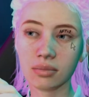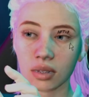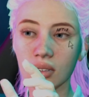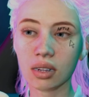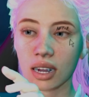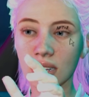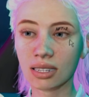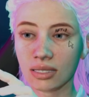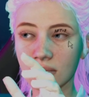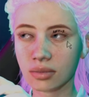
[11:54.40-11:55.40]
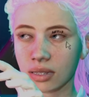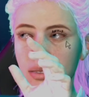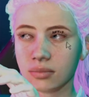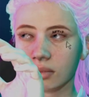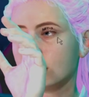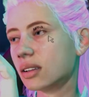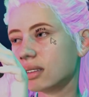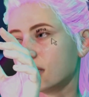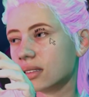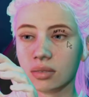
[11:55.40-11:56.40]
your hands,
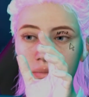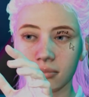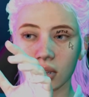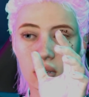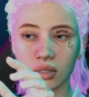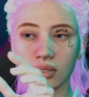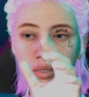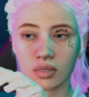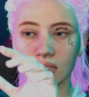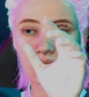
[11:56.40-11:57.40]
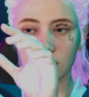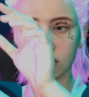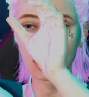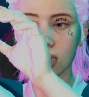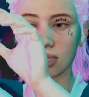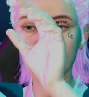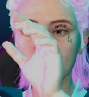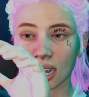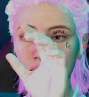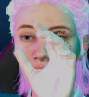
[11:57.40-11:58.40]
with Bully right
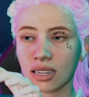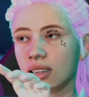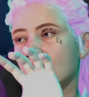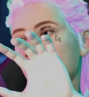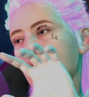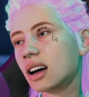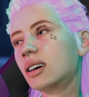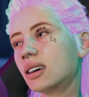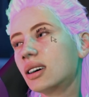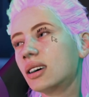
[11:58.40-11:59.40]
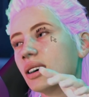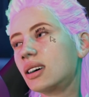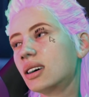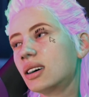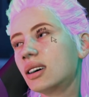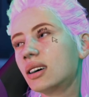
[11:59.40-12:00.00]
there. This makes no